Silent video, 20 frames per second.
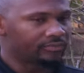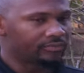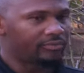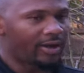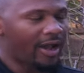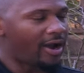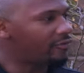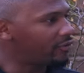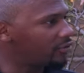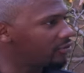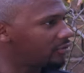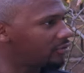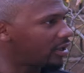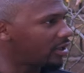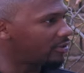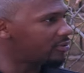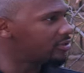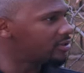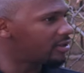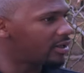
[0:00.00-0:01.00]
baffled.
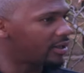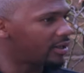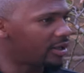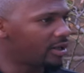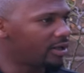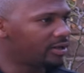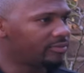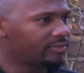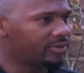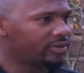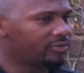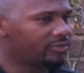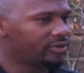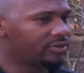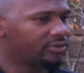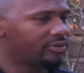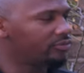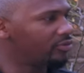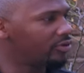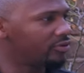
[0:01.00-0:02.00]
I was like, hey,
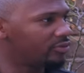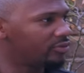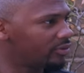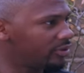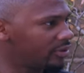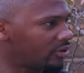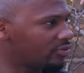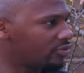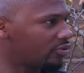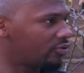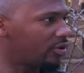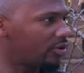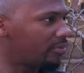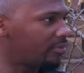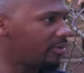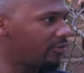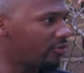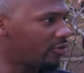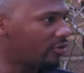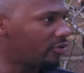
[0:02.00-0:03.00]
man, we don't drink
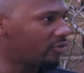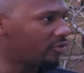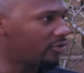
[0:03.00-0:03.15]
before